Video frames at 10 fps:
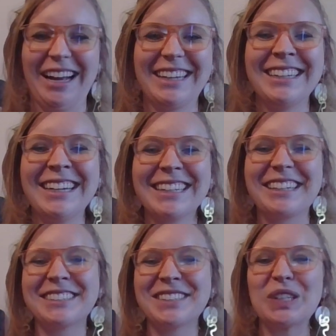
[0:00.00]
right?
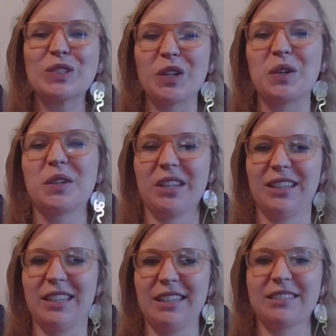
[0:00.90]
Kids are so good
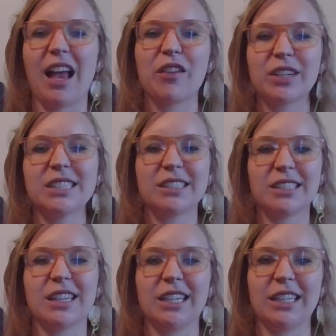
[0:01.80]
at this. Every
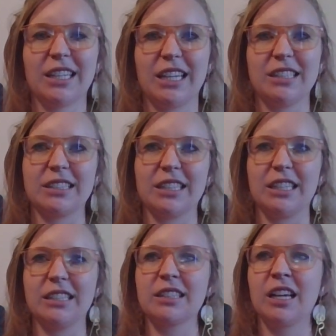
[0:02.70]
single thing a kid
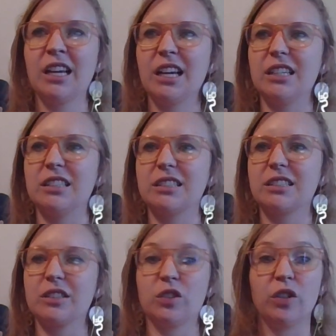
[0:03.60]
sees is
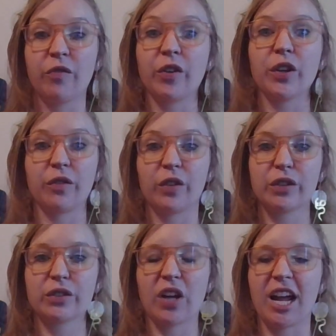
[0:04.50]
for the
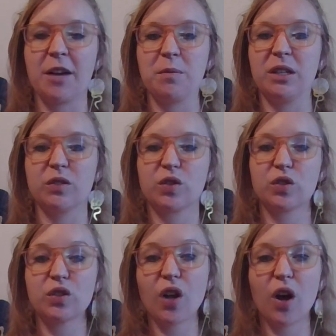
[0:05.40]
first time is
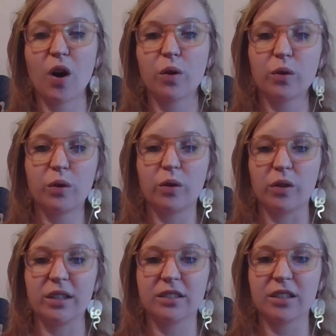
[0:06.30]
so
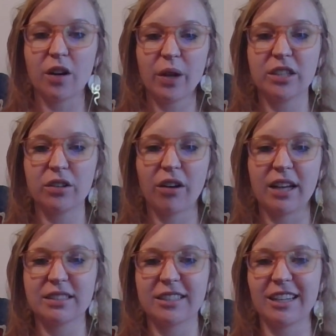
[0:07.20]
cool. It's so
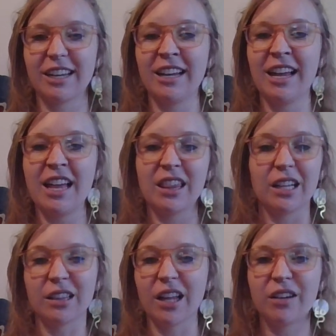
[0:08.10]
interesting.
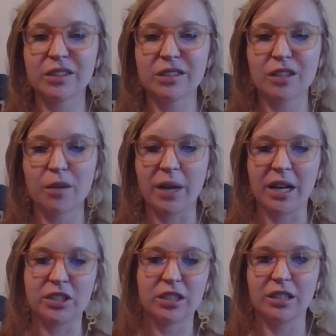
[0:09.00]
They love it so
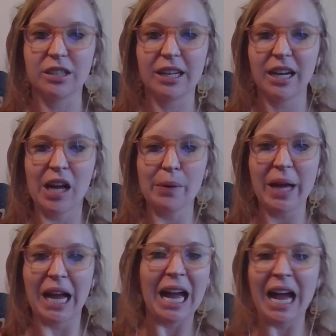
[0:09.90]
much and they're like, "Oh
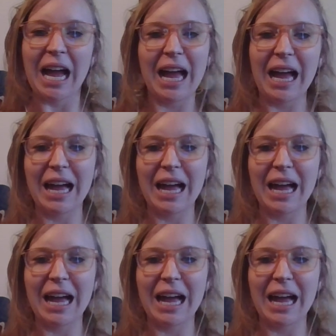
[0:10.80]
my